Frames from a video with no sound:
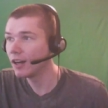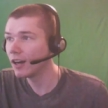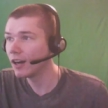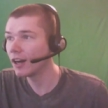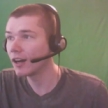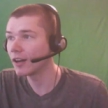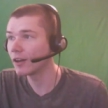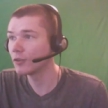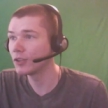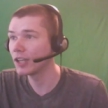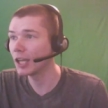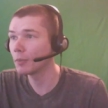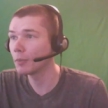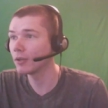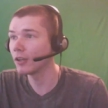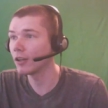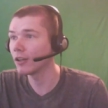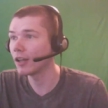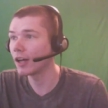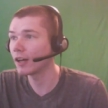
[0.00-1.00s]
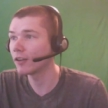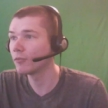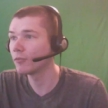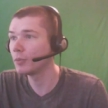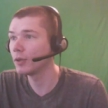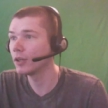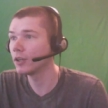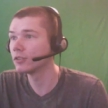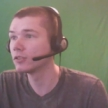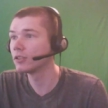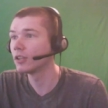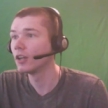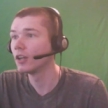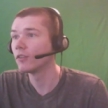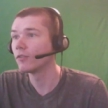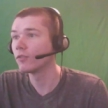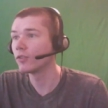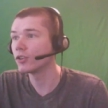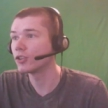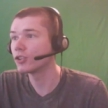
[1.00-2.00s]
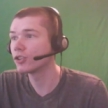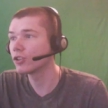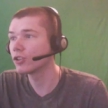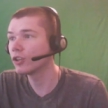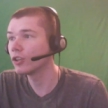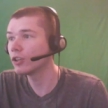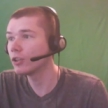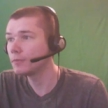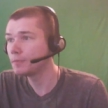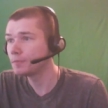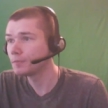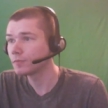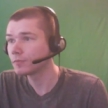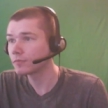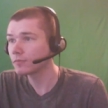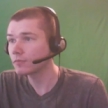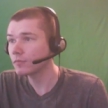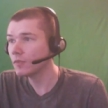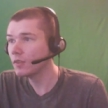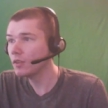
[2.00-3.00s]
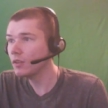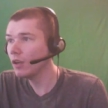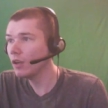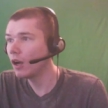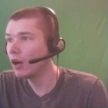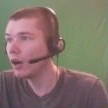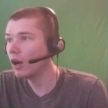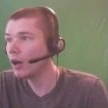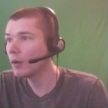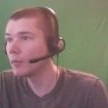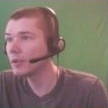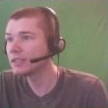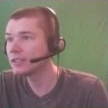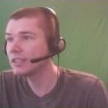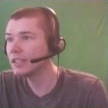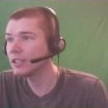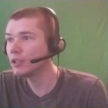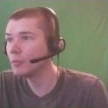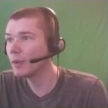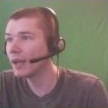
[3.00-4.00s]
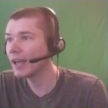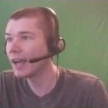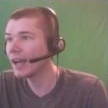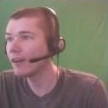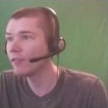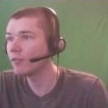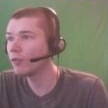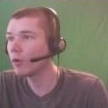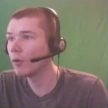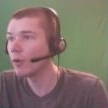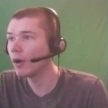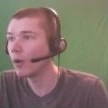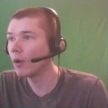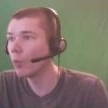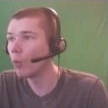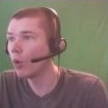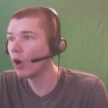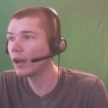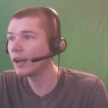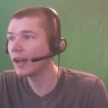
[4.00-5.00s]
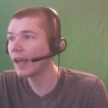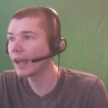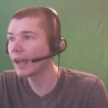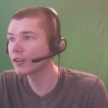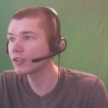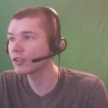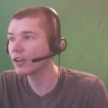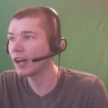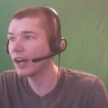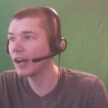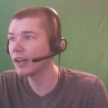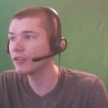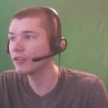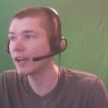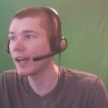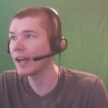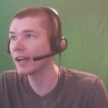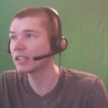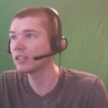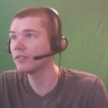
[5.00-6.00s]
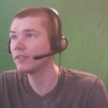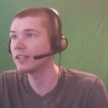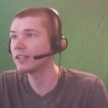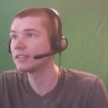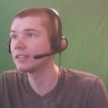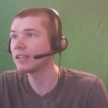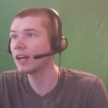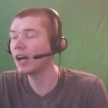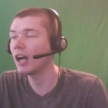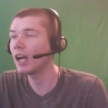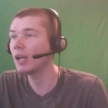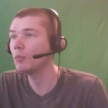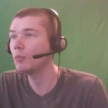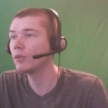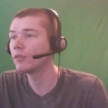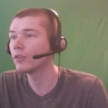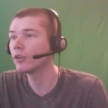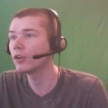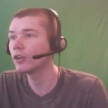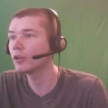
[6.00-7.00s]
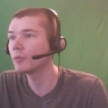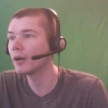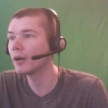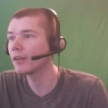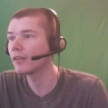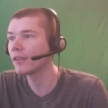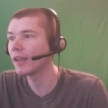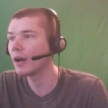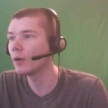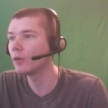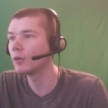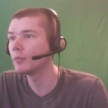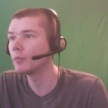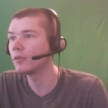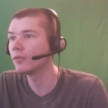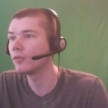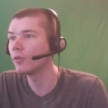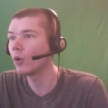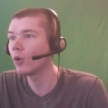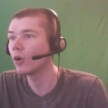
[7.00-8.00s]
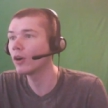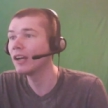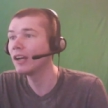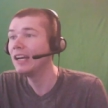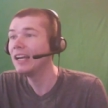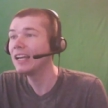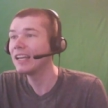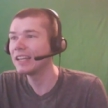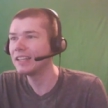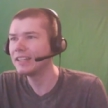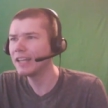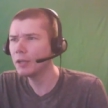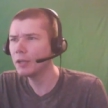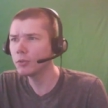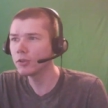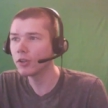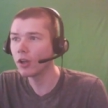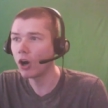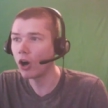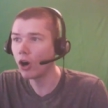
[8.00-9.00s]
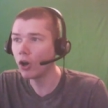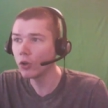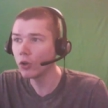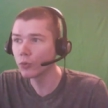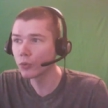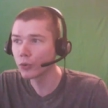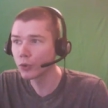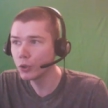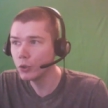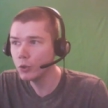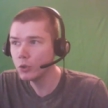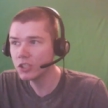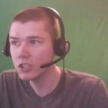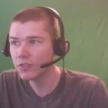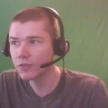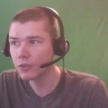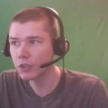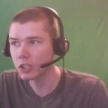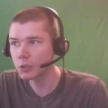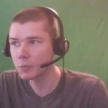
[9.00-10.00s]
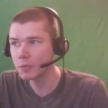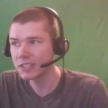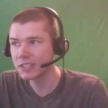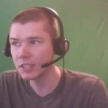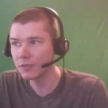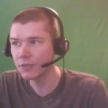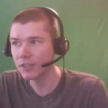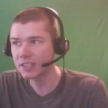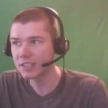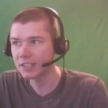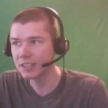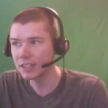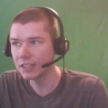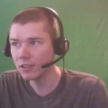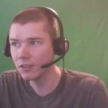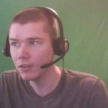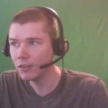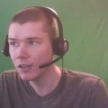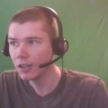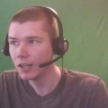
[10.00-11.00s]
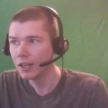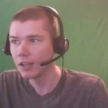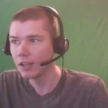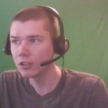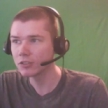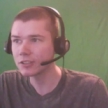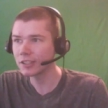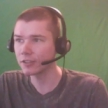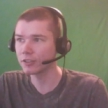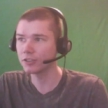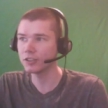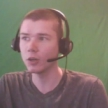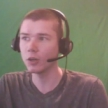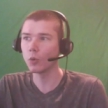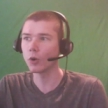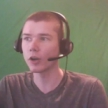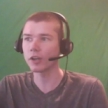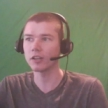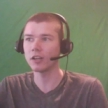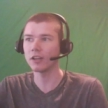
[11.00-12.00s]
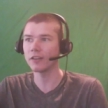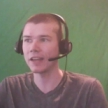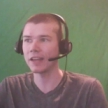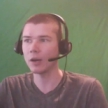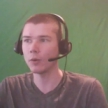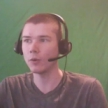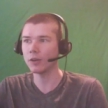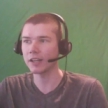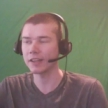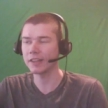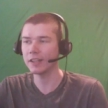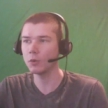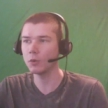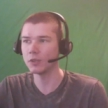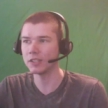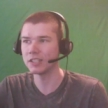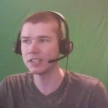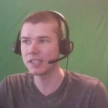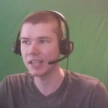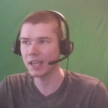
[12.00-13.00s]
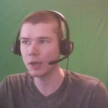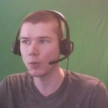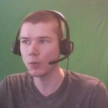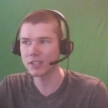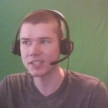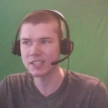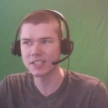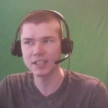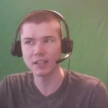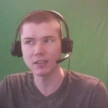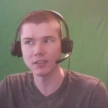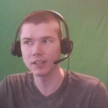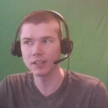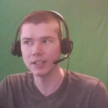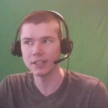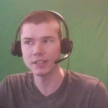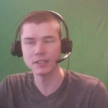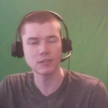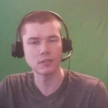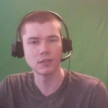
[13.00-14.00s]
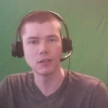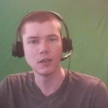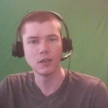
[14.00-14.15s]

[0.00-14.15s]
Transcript: Uh, it would enable a lot of builds for sure. Um, let's see. You may have one extra Hydra active at a time. We've heard about that one before. Enable all runes for a specific skill. It looks like they're still working on that one. I think it would say what skill it is.